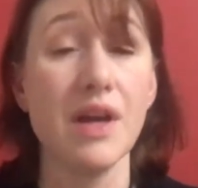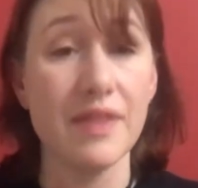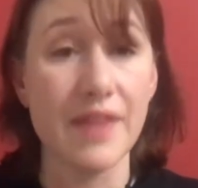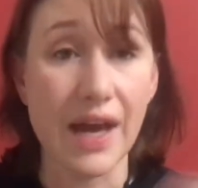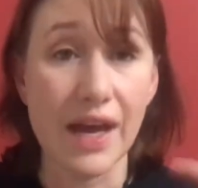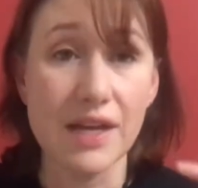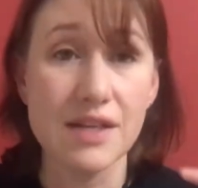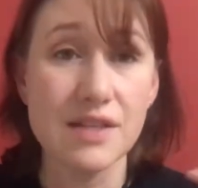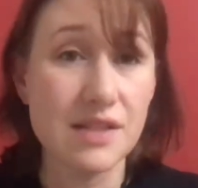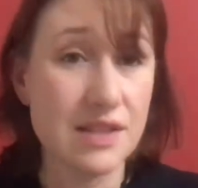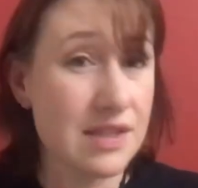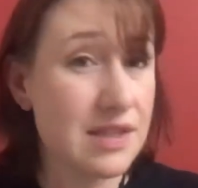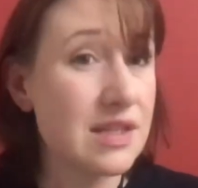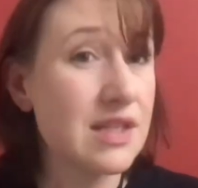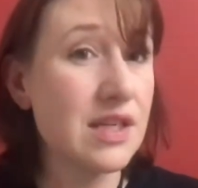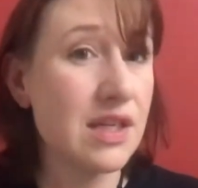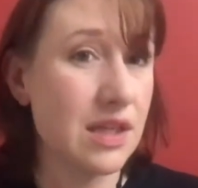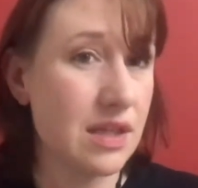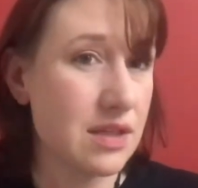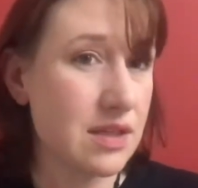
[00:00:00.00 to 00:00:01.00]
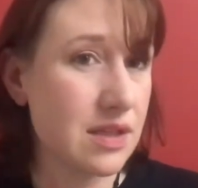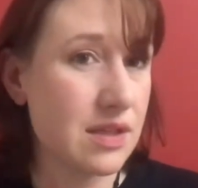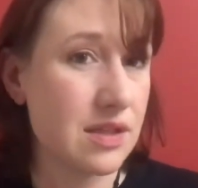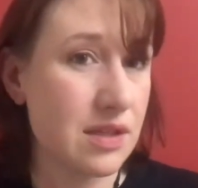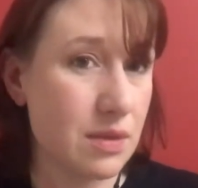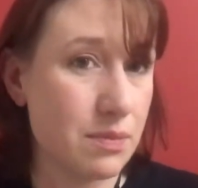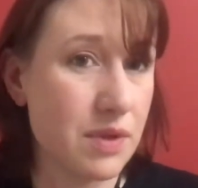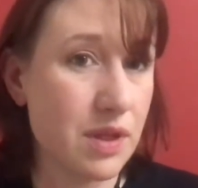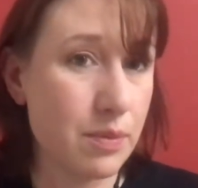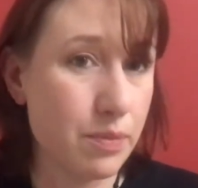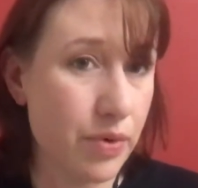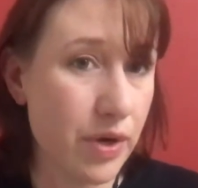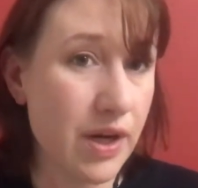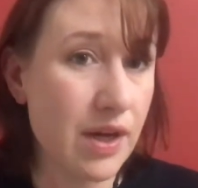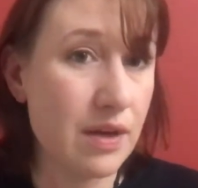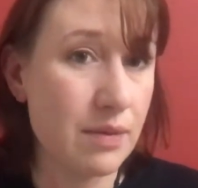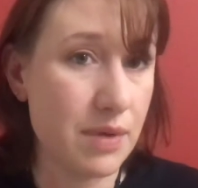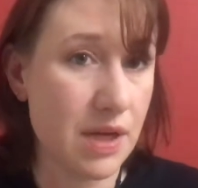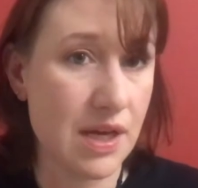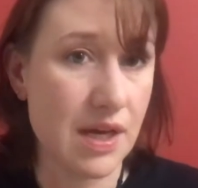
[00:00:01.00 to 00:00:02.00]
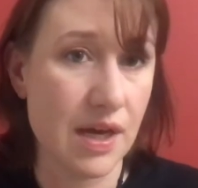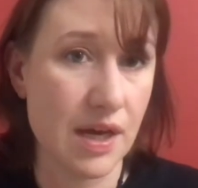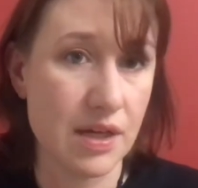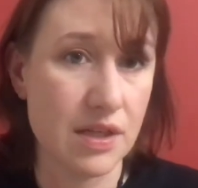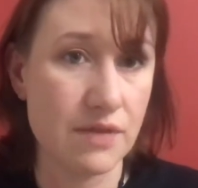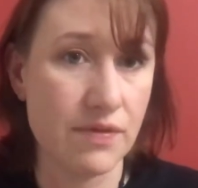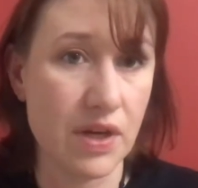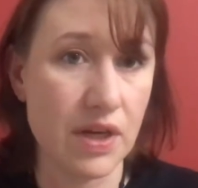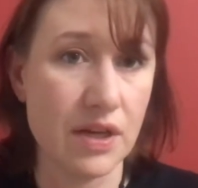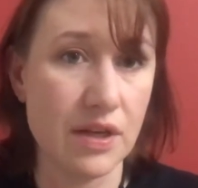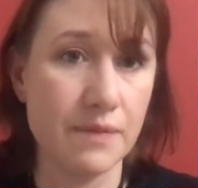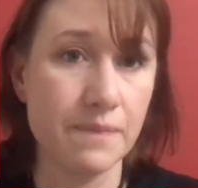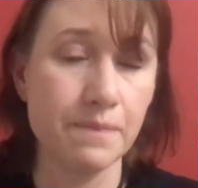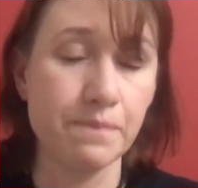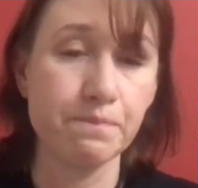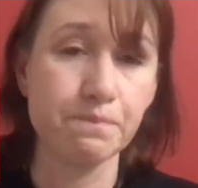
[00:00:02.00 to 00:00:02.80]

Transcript: That is the seeking system in the brain being activated.